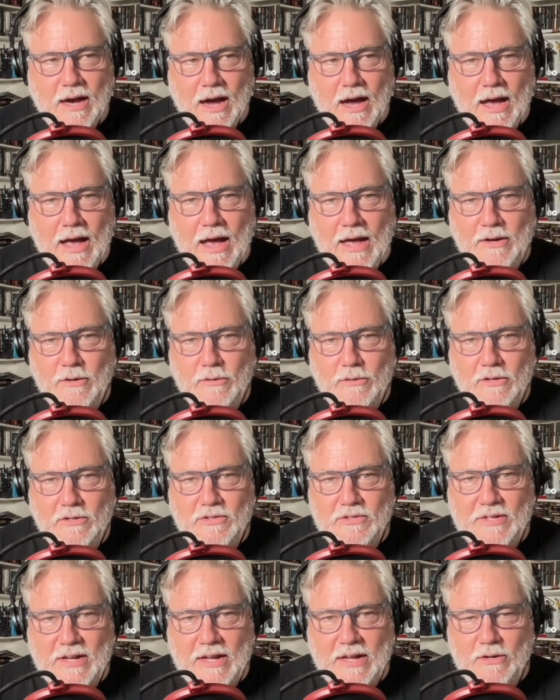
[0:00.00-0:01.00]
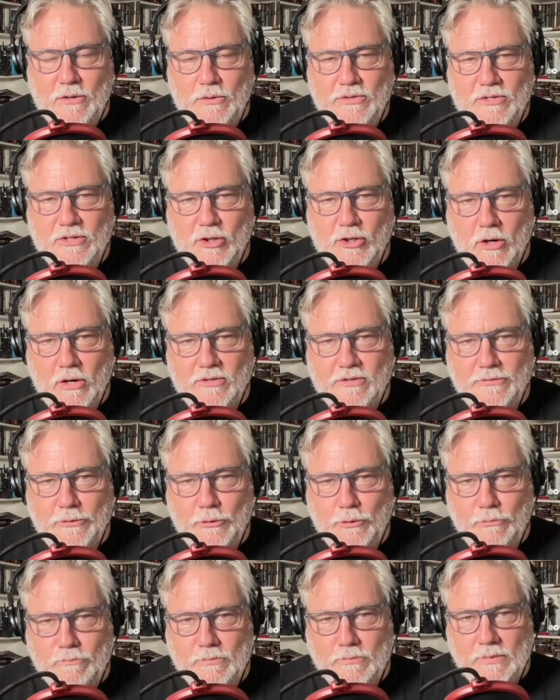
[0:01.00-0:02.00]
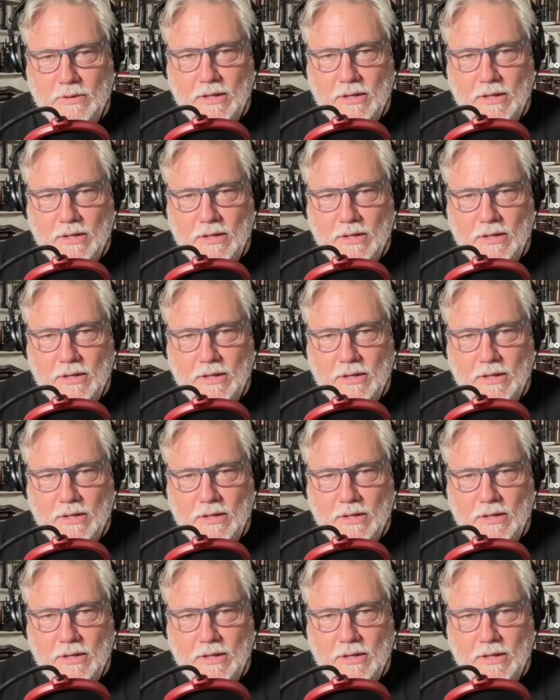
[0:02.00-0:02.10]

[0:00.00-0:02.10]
I don't understand who's in charge of whom.